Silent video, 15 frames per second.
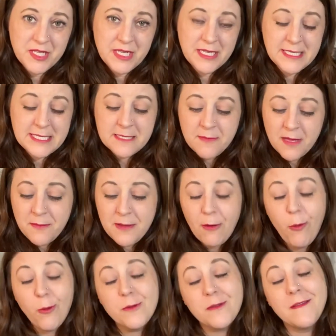to maybe
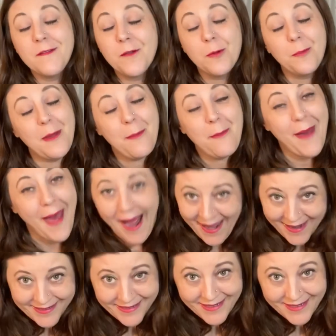hold a little bit back.